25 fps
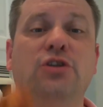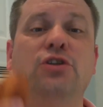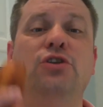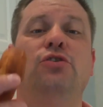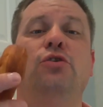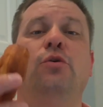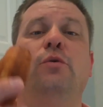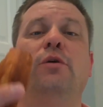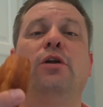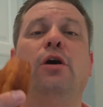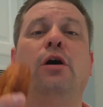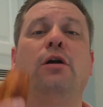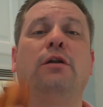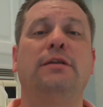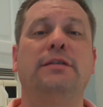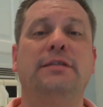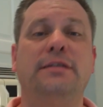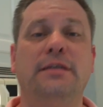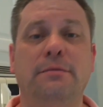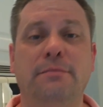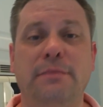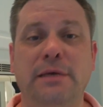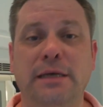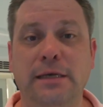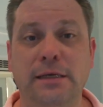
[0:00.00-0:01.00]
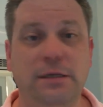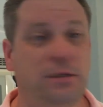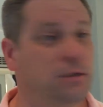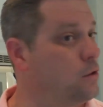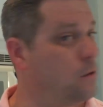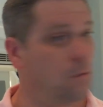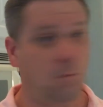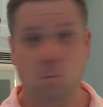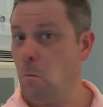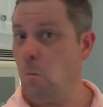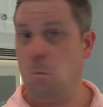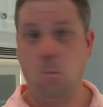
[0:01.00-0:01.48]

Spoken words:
Do you know what artisan means?